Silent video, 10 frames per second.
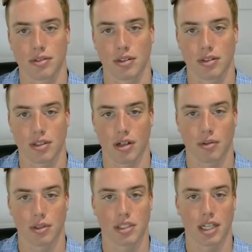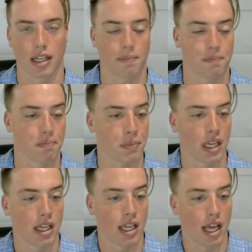sorry, 1 second.
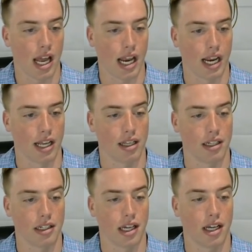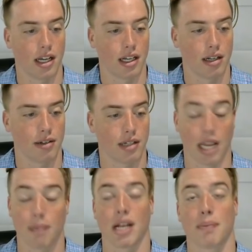And
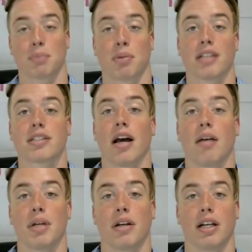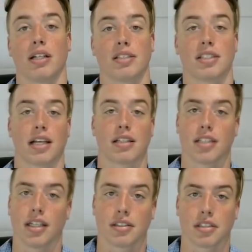again, my name is Prescott. I'm here at
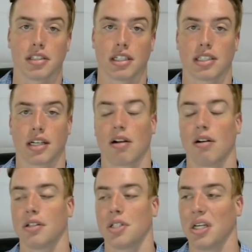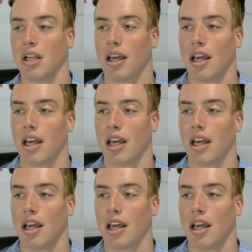Succinct Psychology.